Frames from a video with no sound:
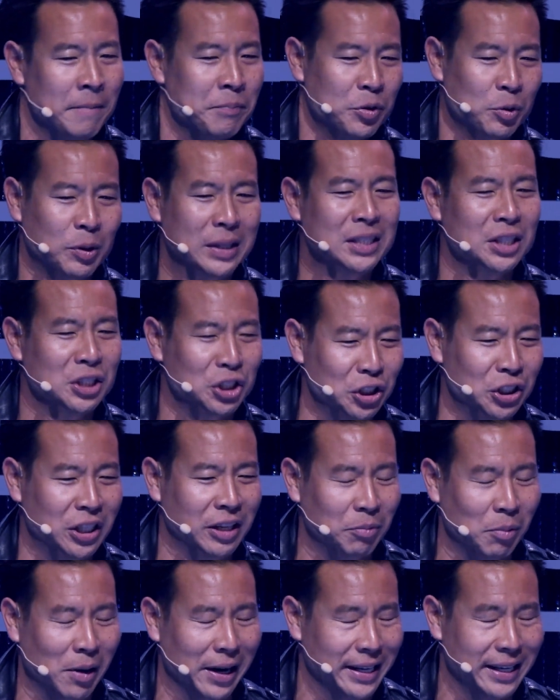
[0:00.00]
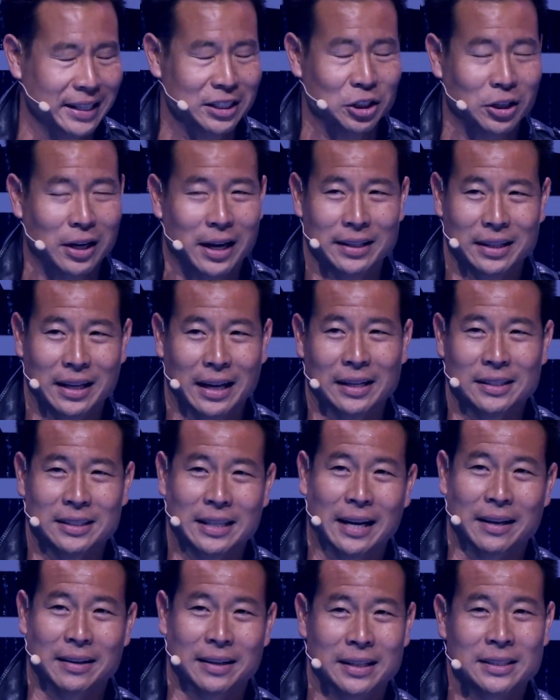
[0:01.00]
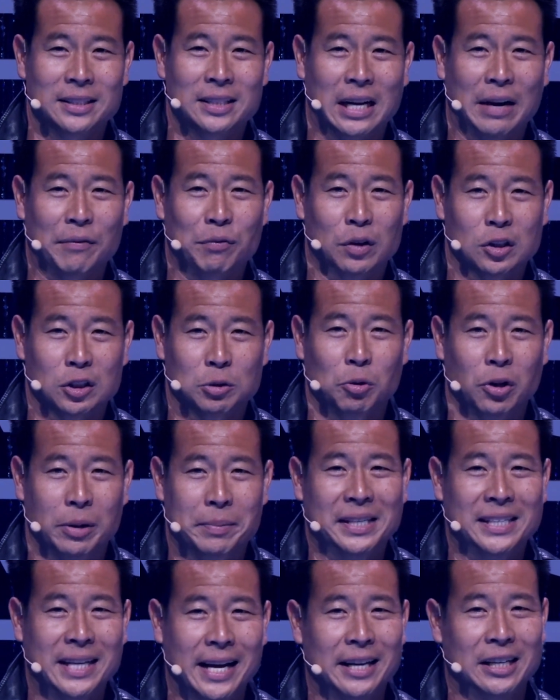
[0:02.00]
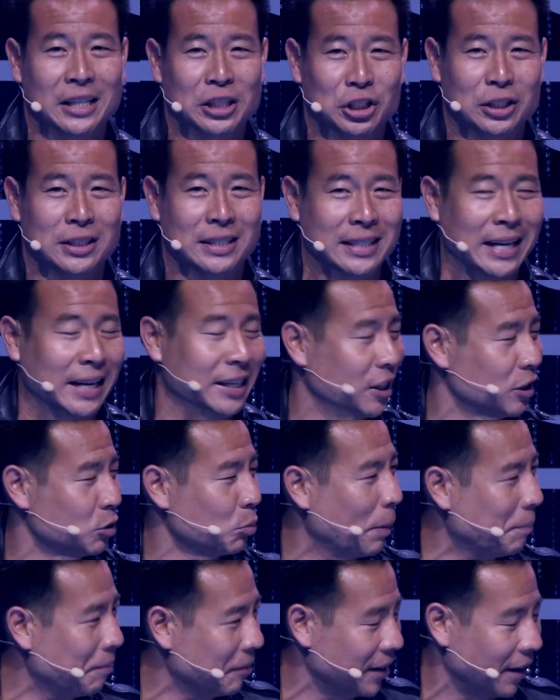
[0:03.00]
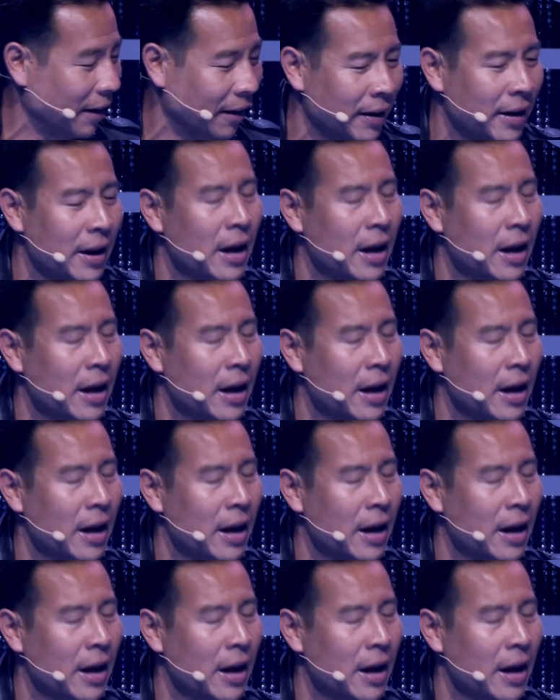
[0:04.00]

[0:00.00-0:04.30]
The reason it's achievable, I kid you not, is that in Stanford there's only been 10 Indonesians in 10 years, 1 per year.